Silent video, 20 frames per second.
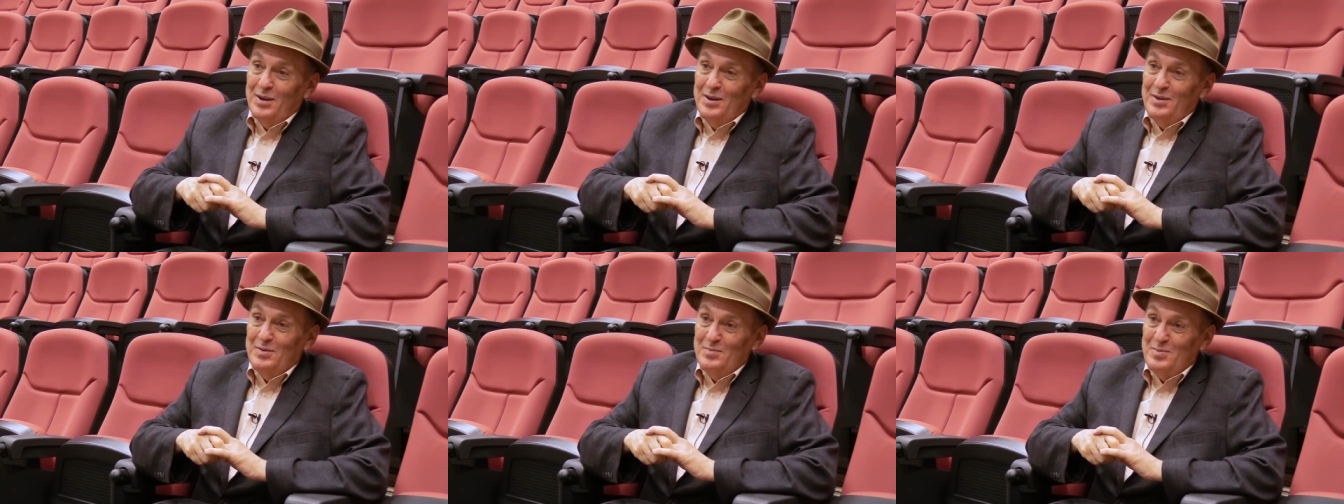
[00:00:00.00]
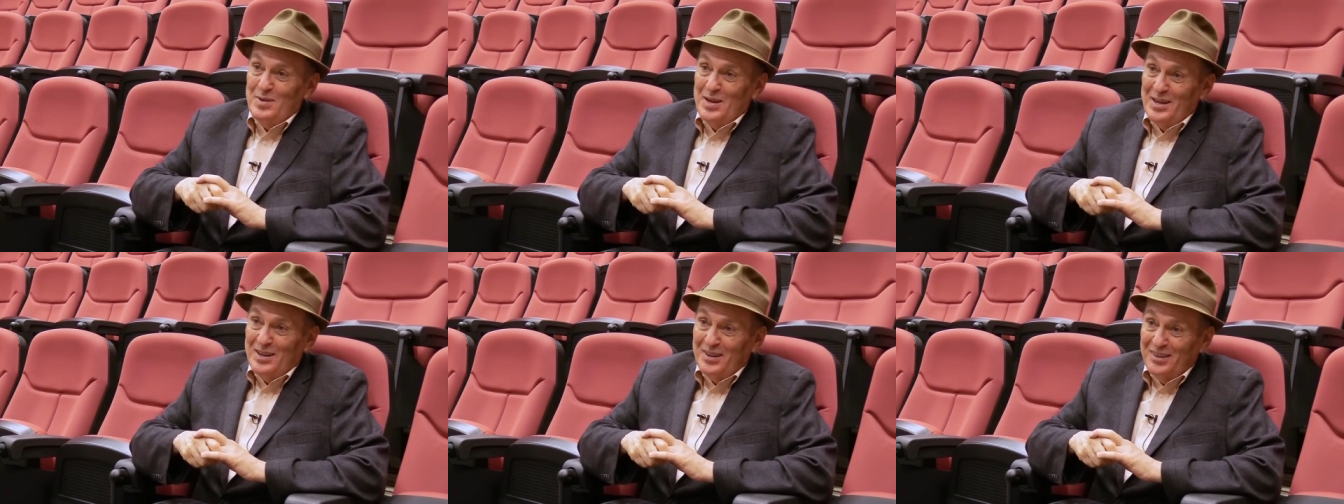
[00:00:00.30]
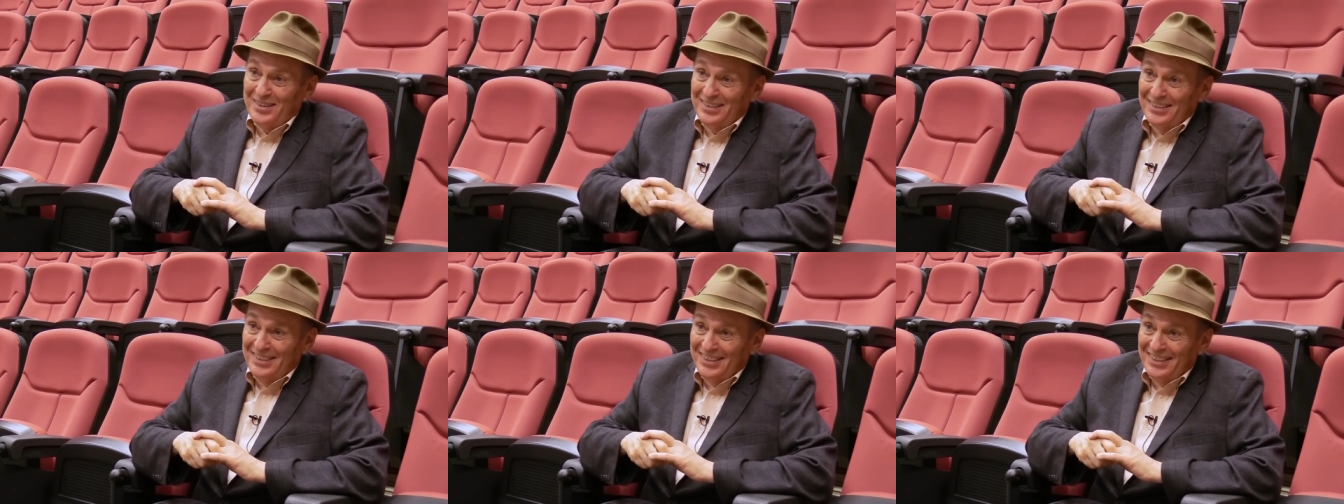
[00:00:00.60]
and
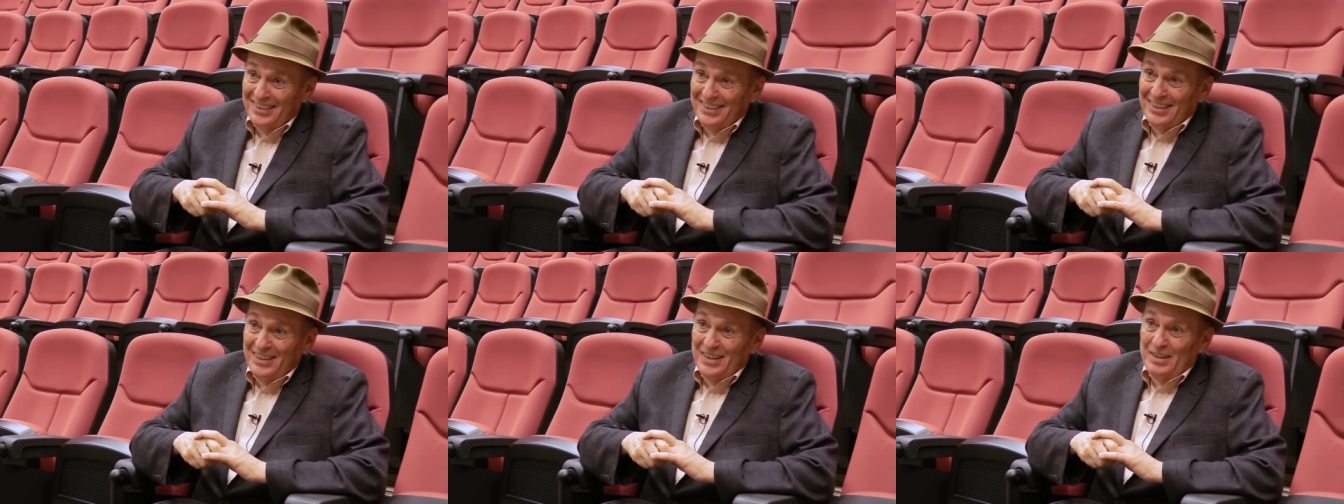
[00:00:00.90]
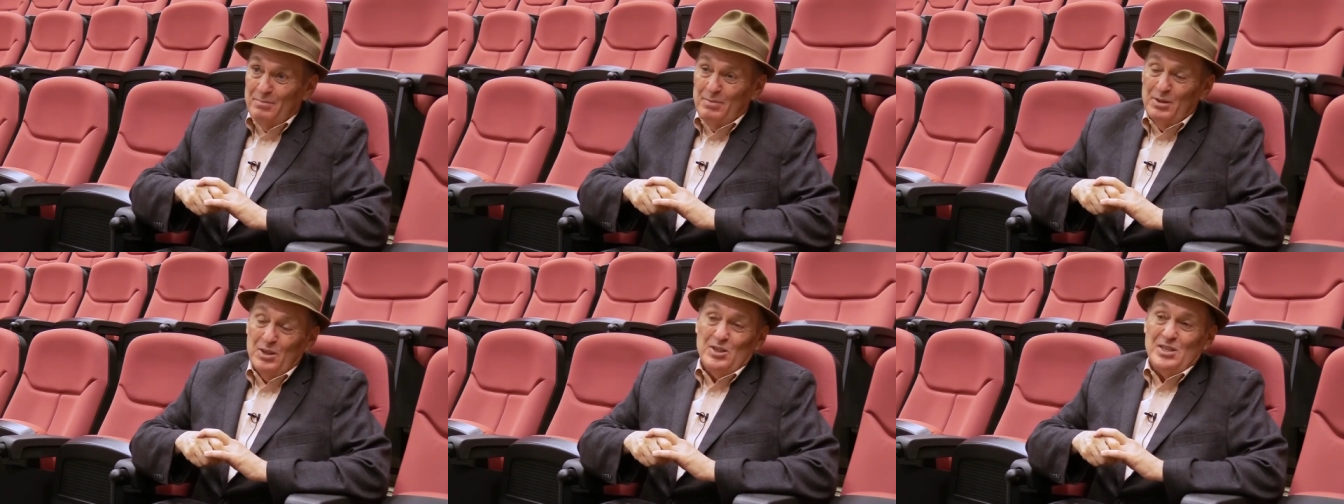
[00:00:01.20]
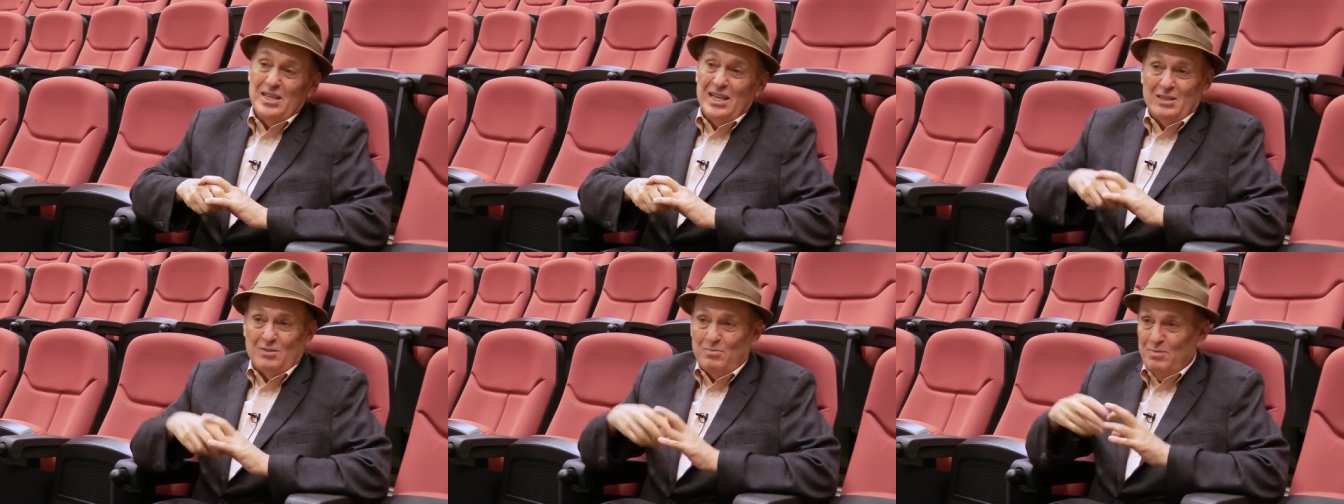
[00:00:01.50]
better
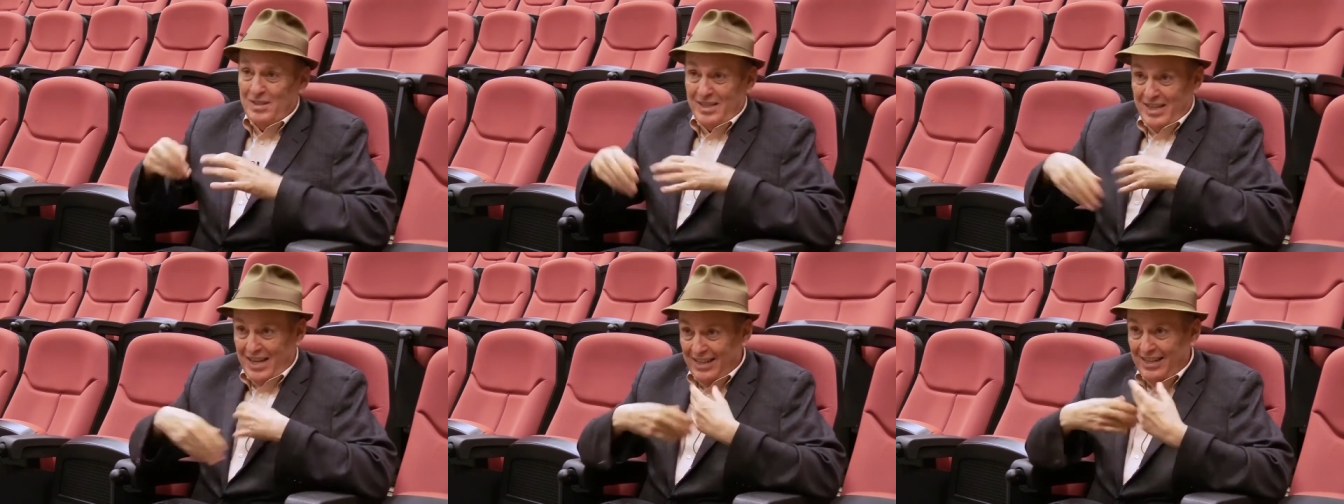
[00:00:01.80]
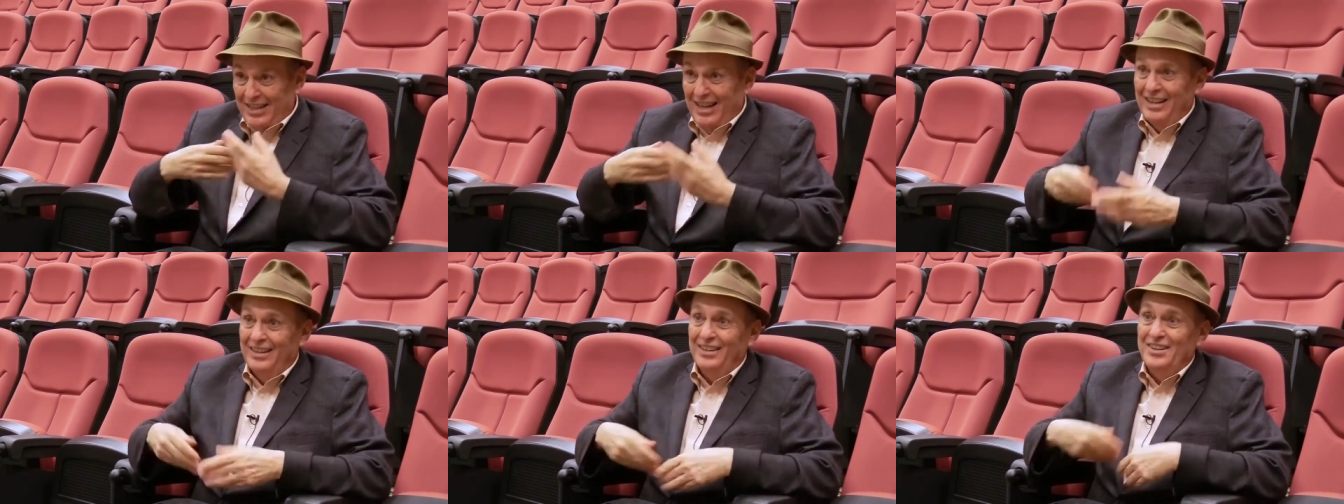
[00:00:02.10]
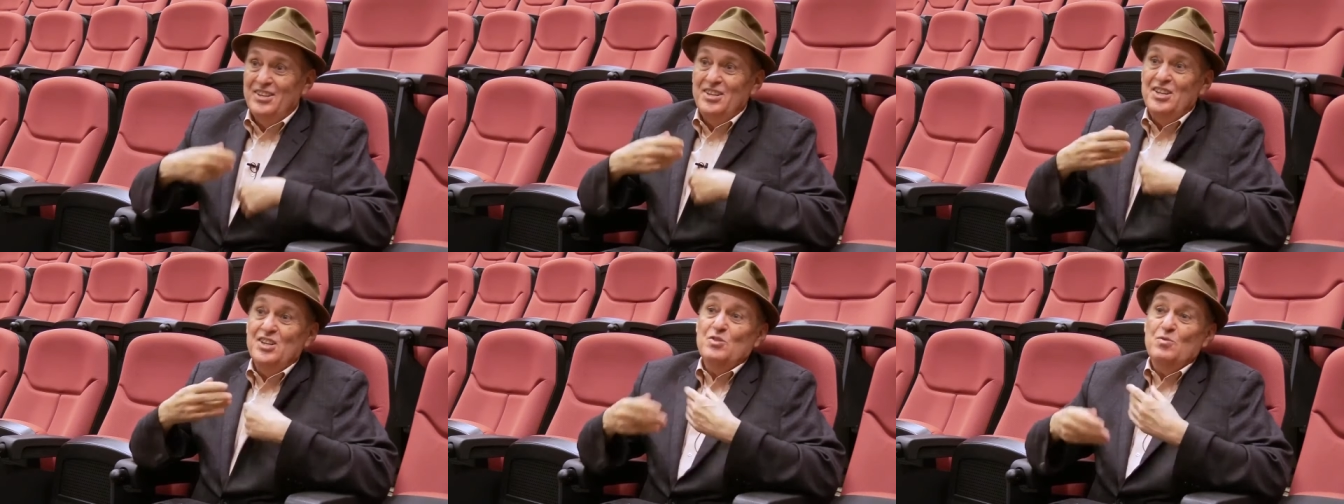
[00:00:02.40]
because that's what
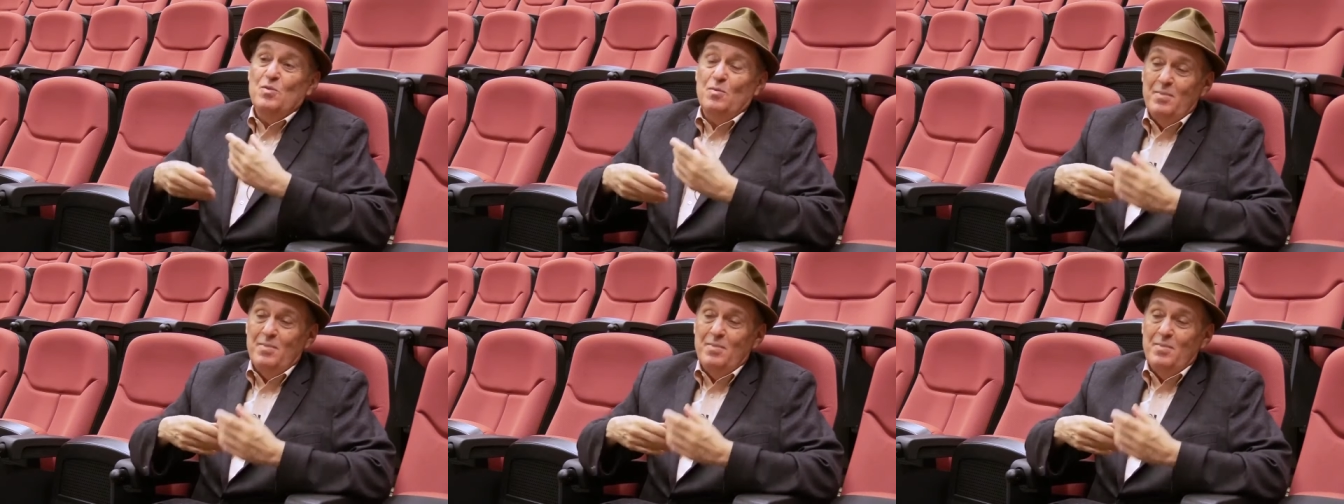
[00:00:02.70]
technology is.